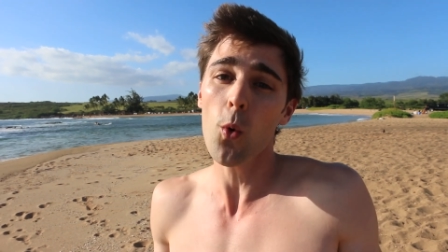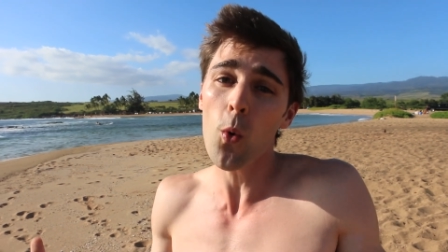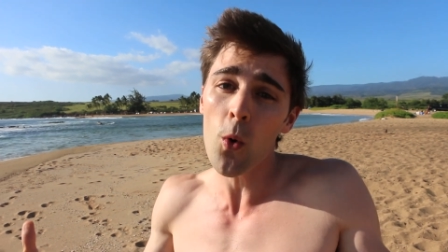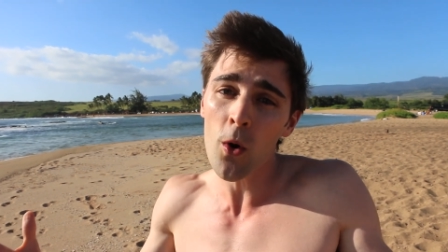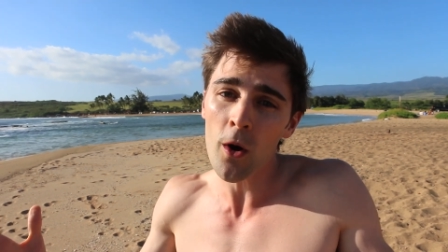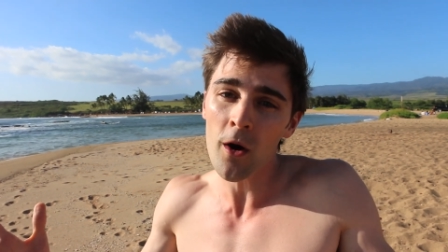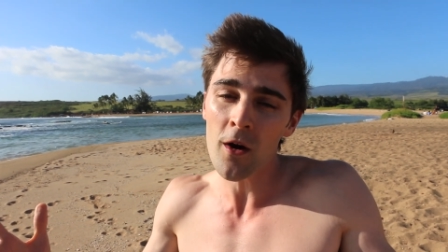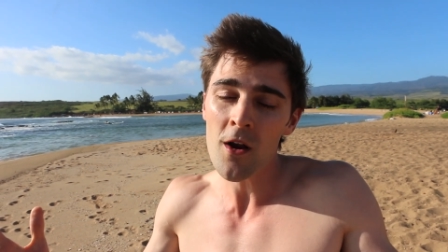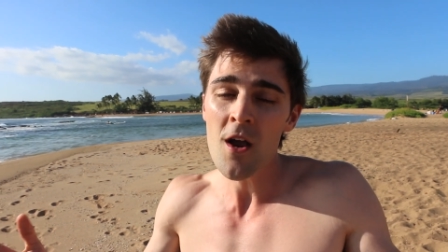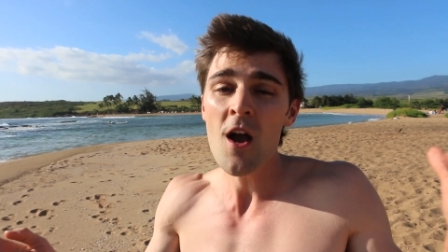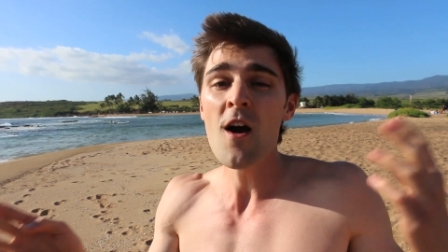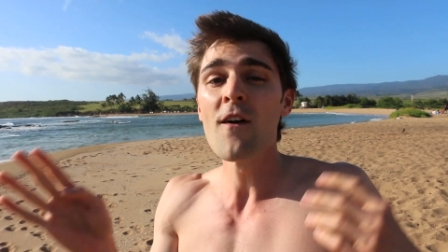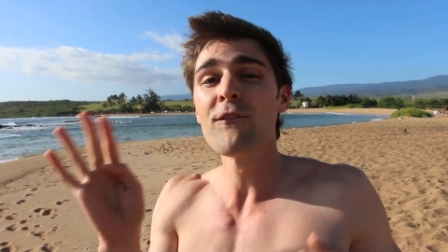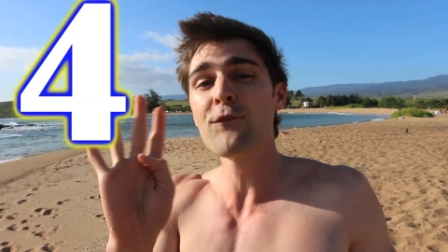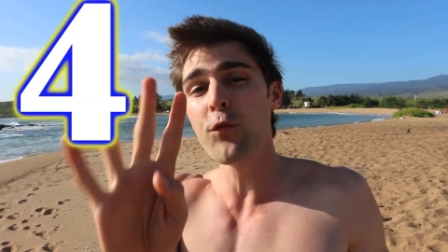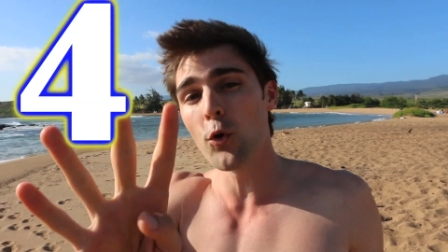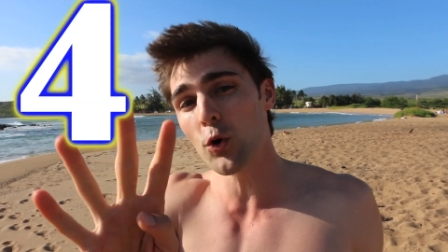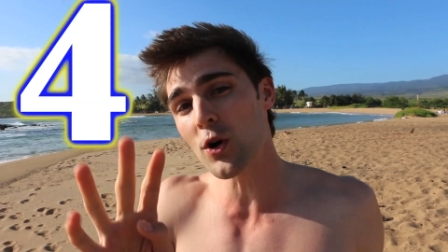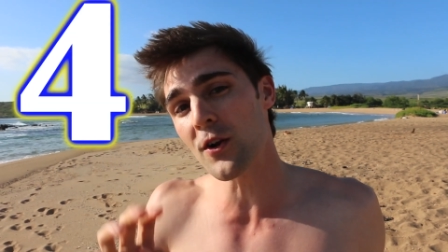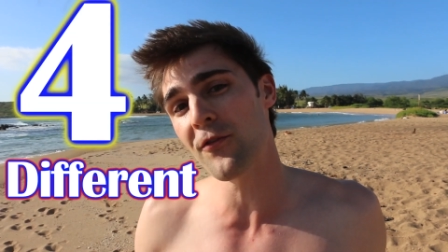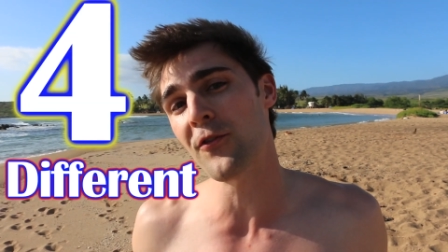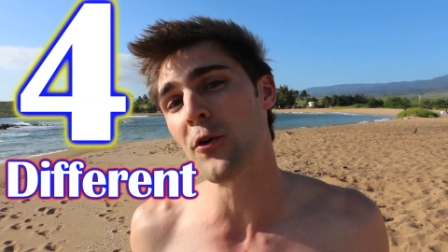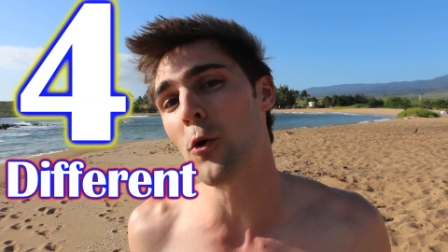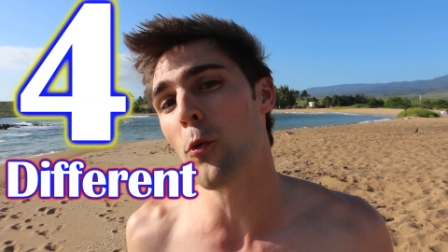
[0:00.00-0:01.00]
or
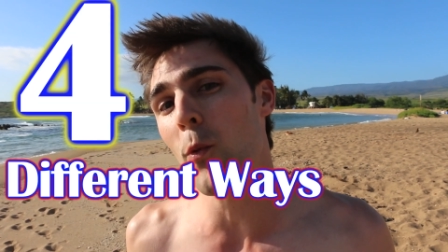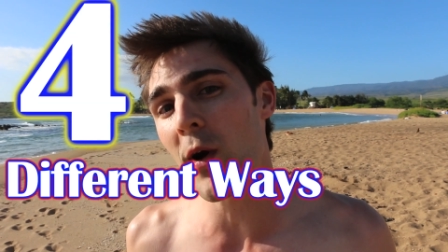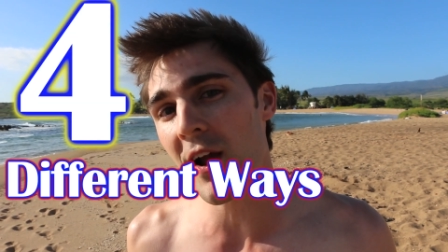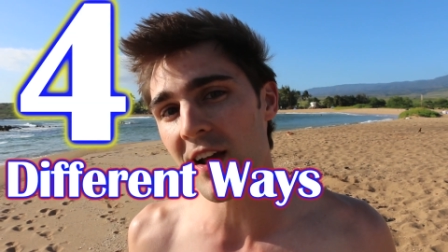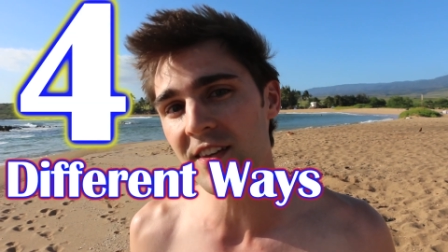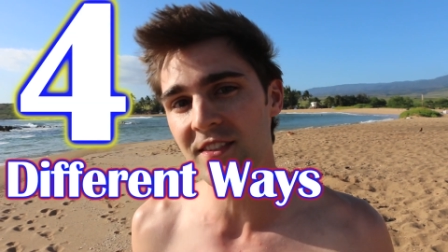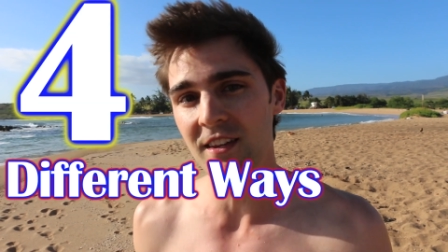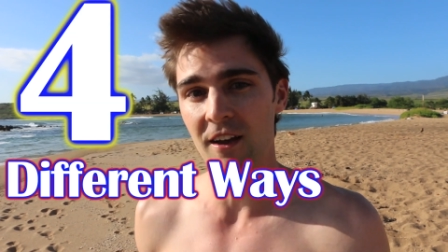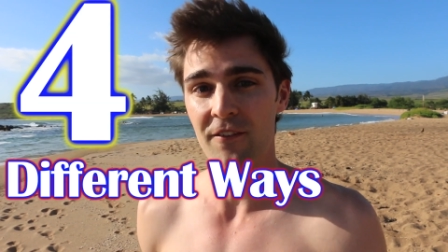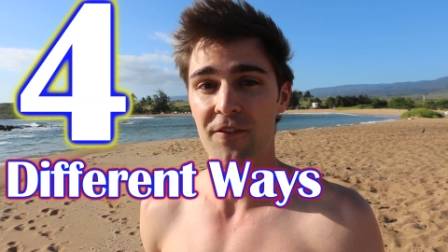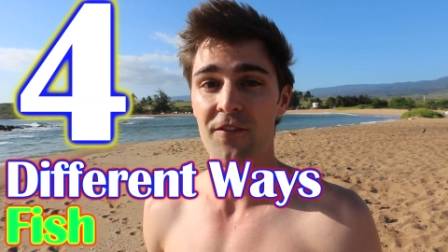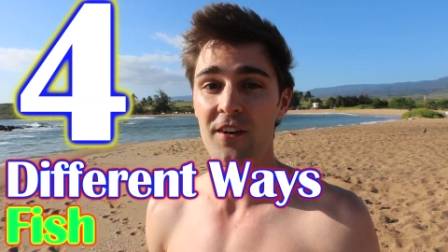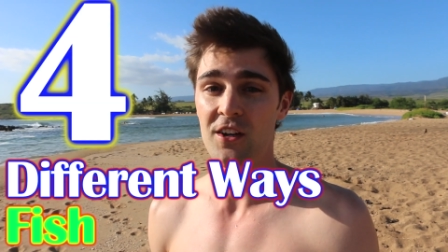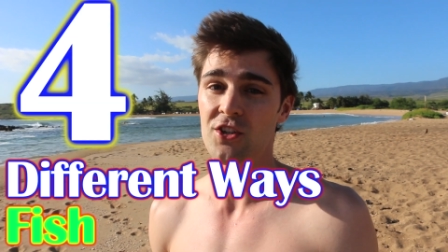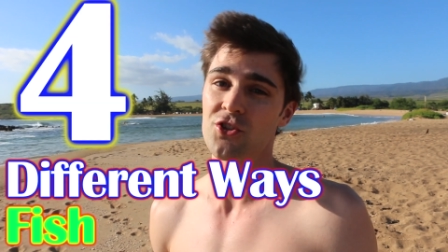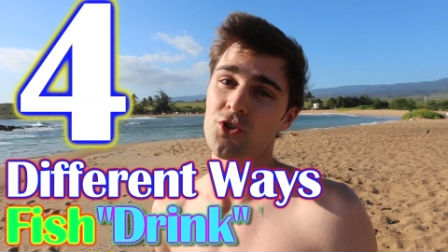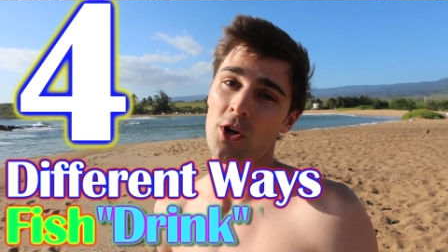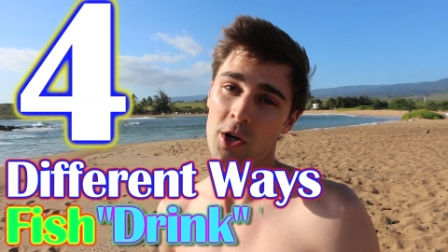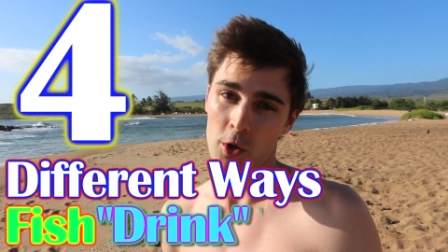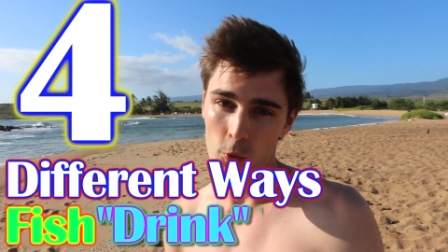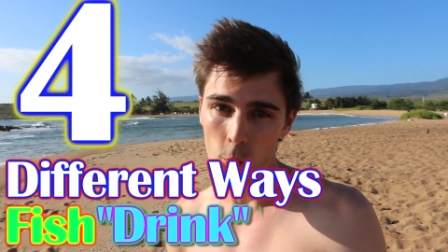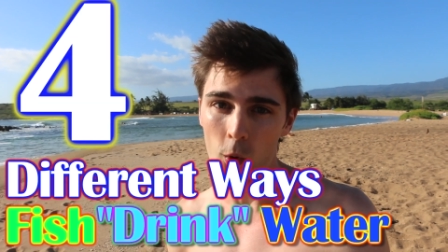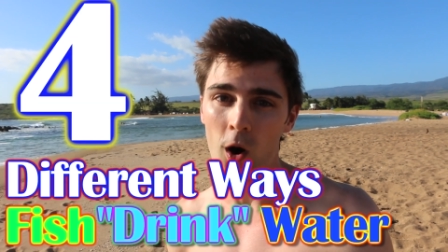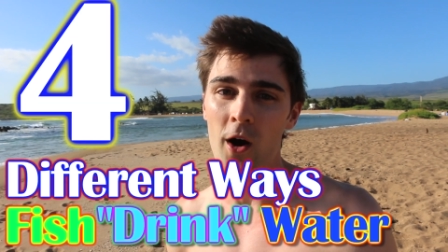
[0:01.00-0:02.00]
four different ways that fish
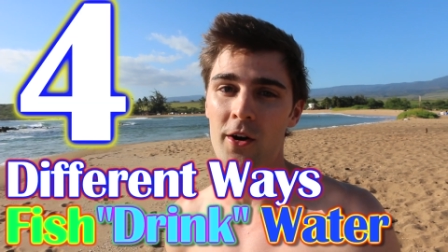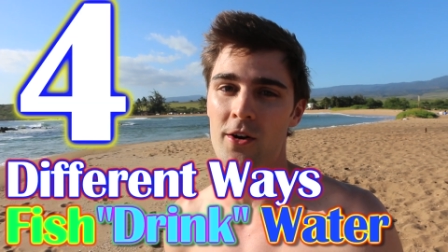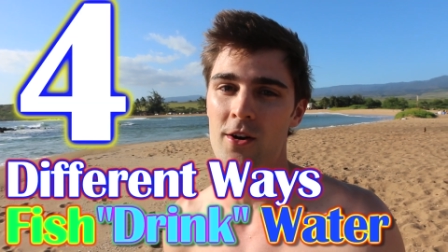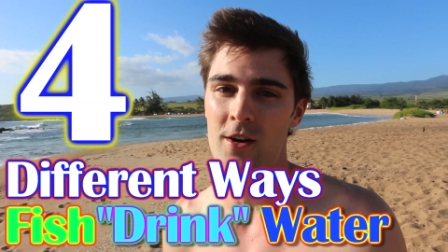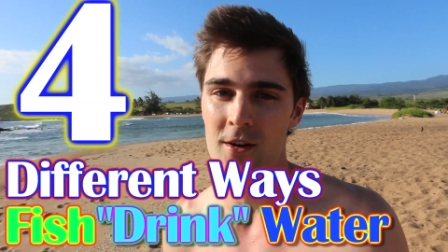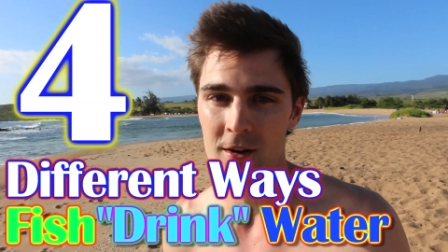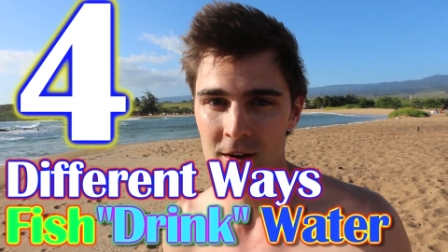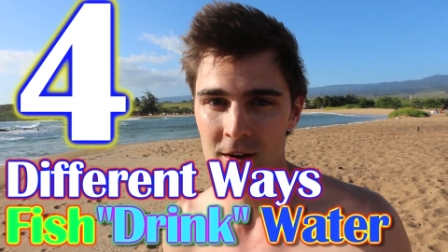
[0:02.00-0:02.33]
drink water.